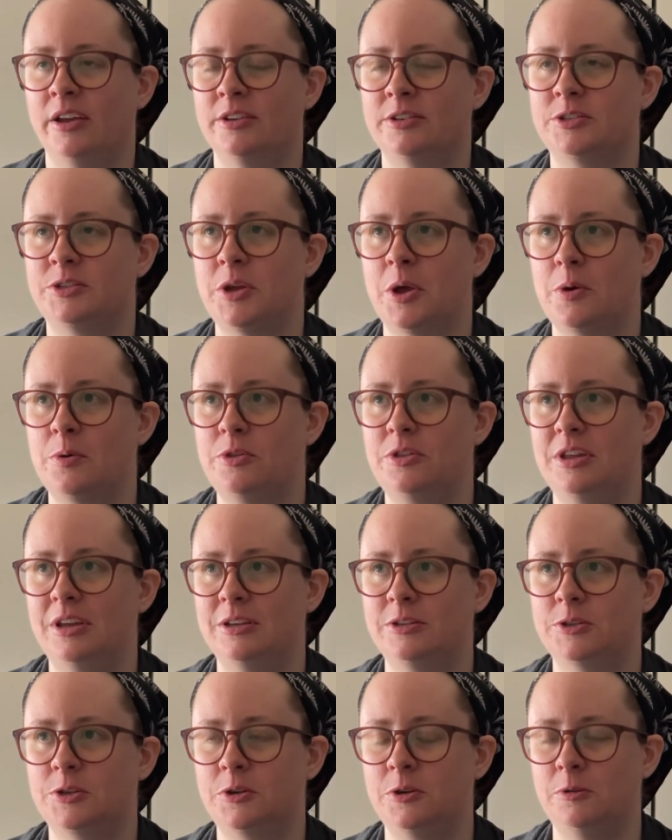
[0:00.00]
So
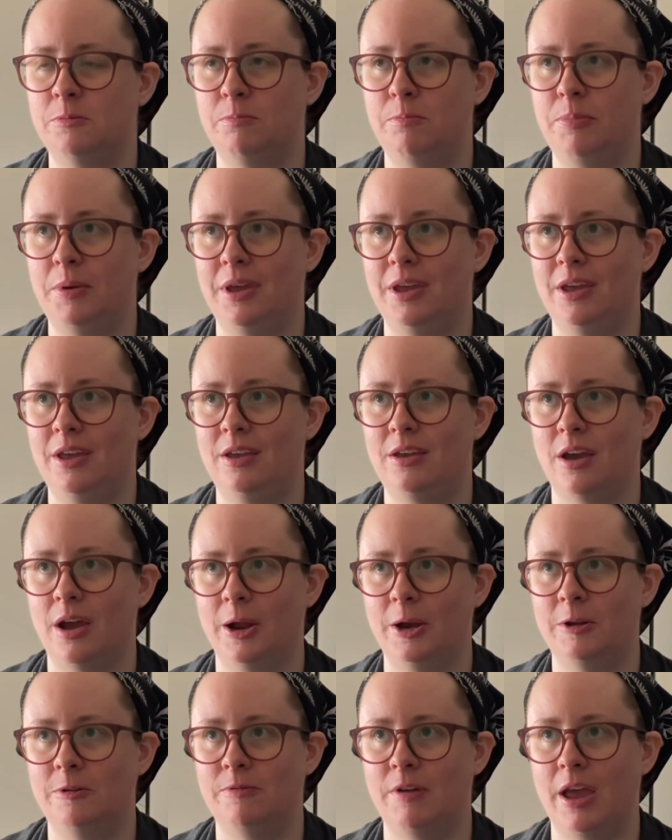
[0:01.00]
this could be
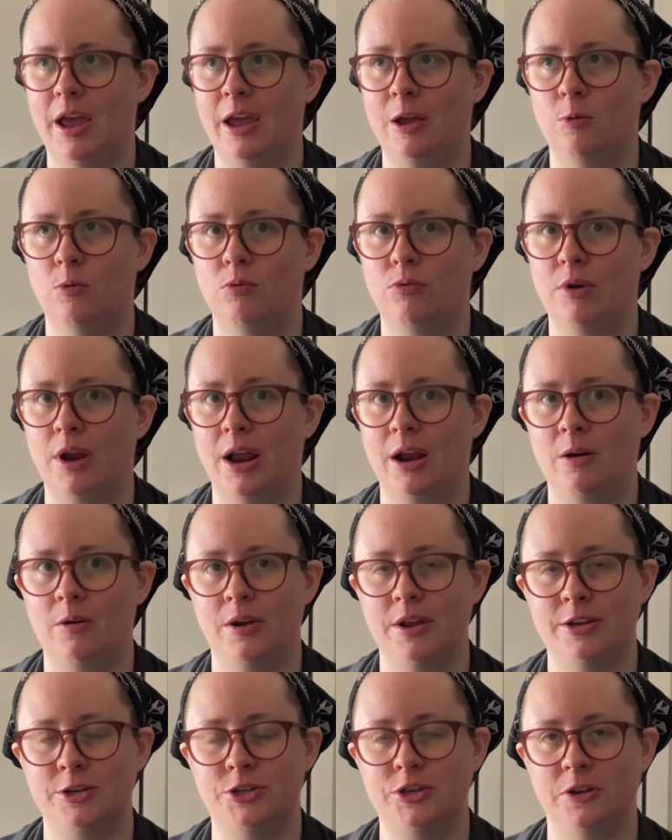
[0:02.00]
kind of a
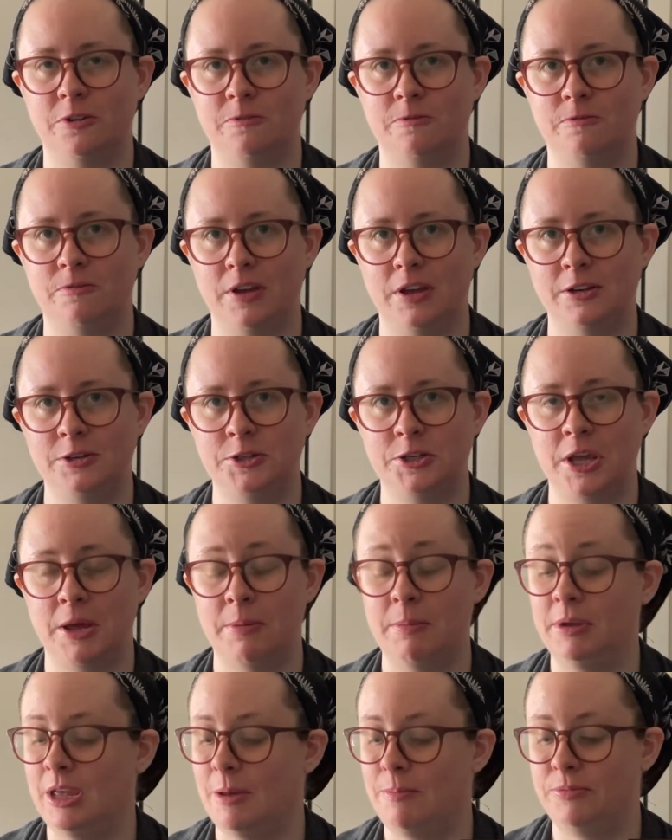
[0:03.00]
rarish event
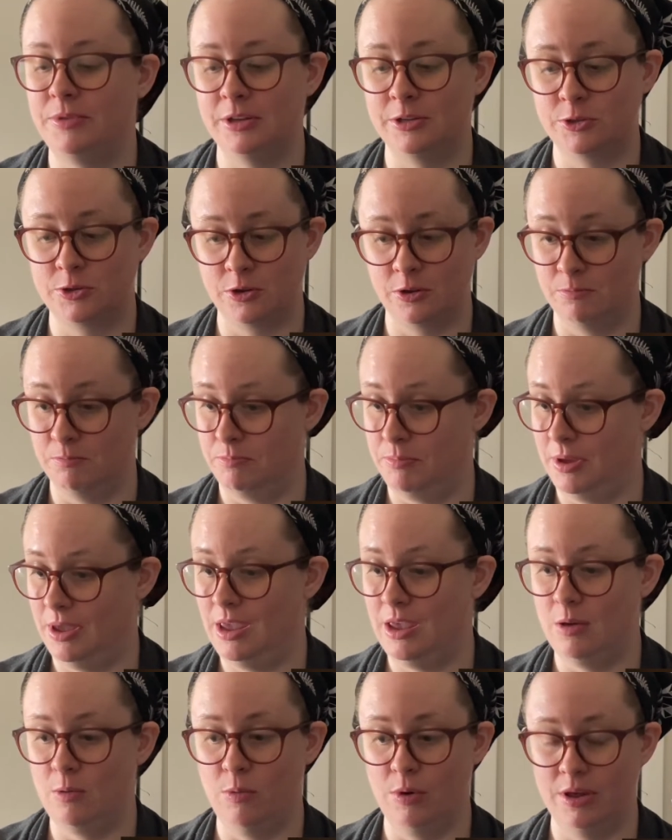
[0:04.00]
coming up. This could
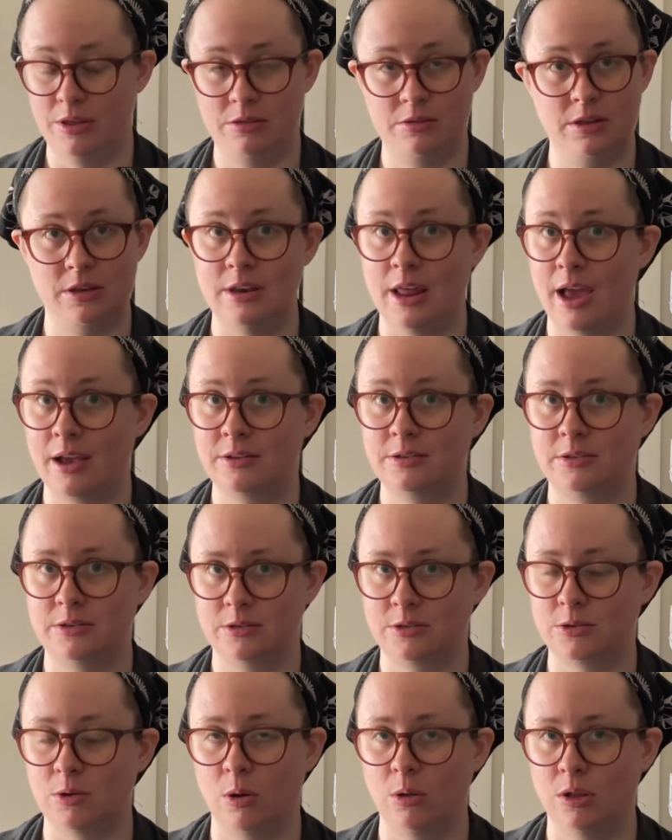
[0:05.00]
be with the next
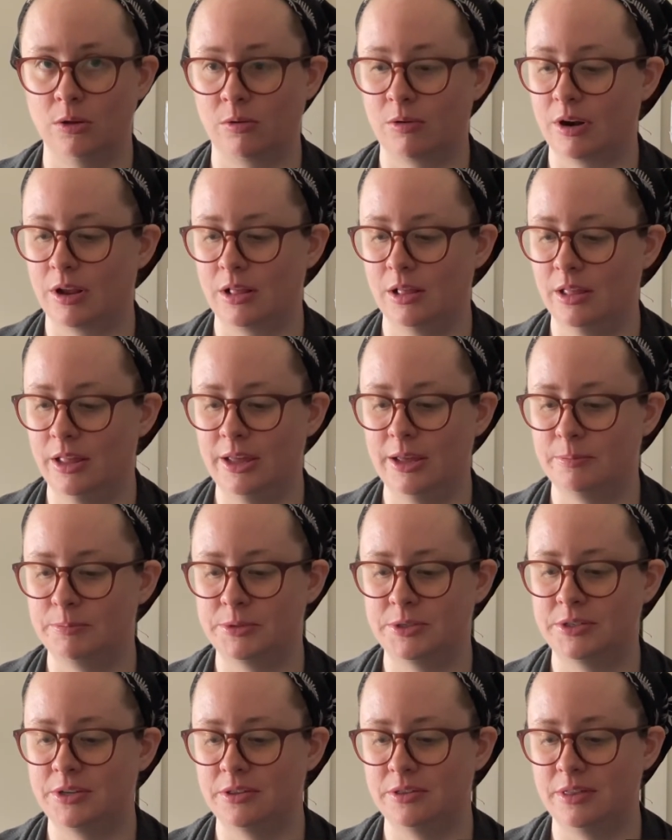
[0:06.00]
solar
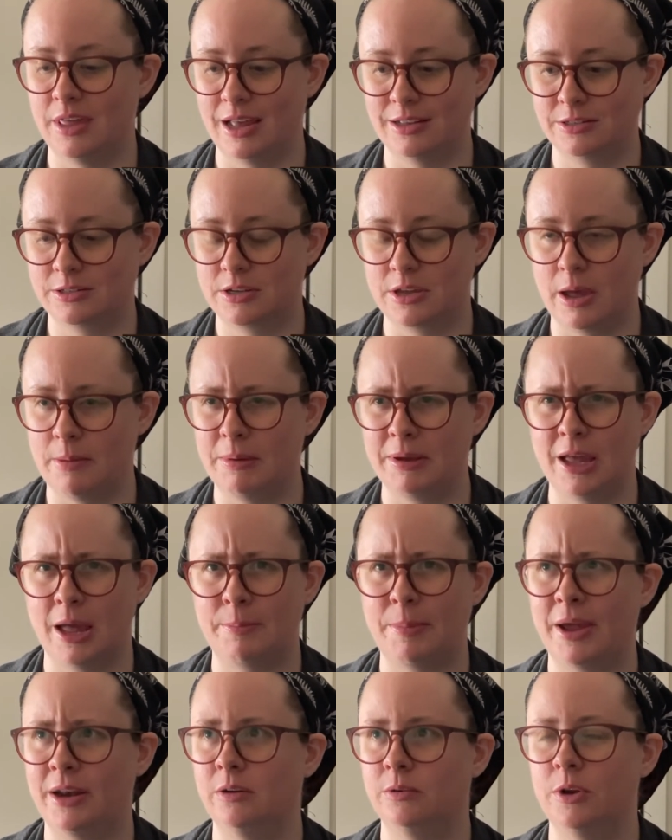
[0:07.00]
eclipse that's coming
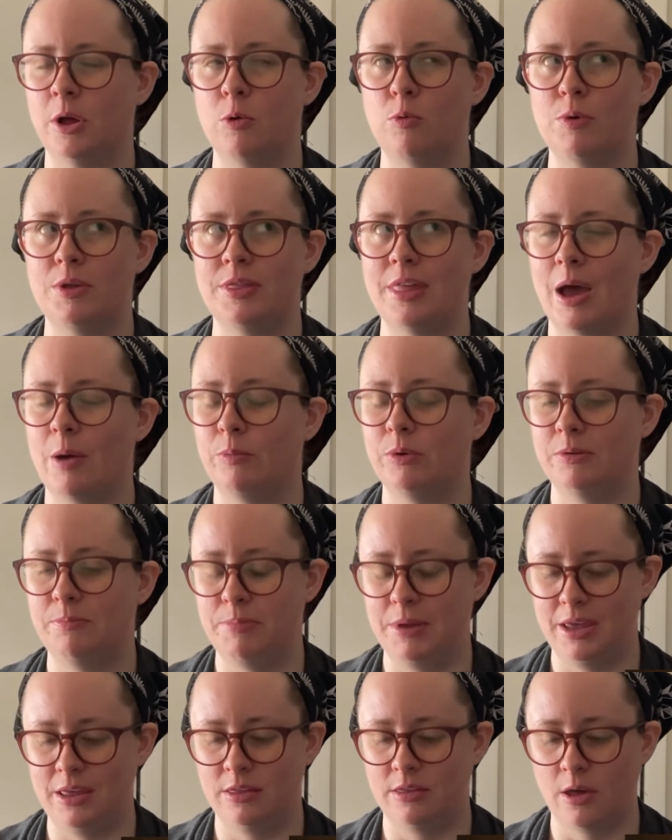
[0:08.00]
up. I don't know when that
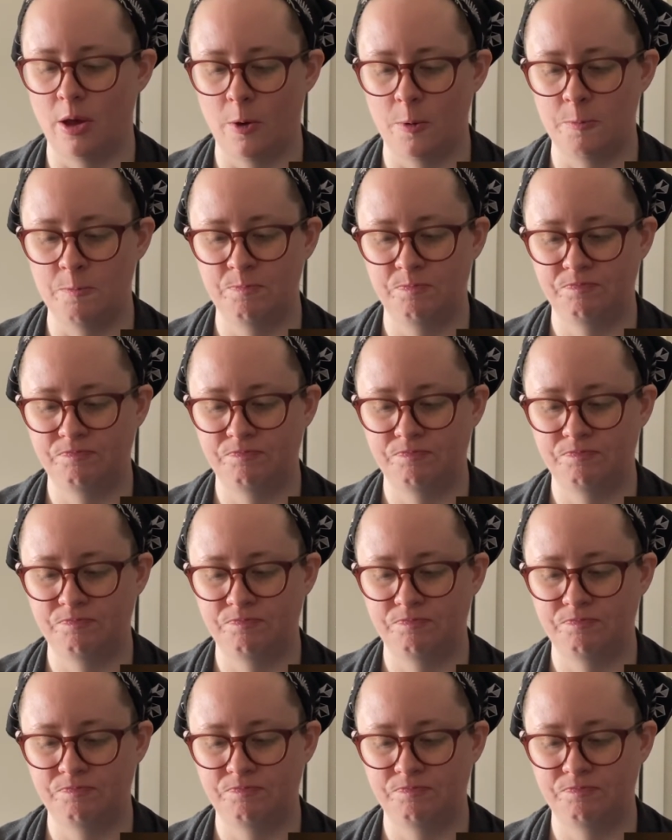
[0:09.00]
would be though.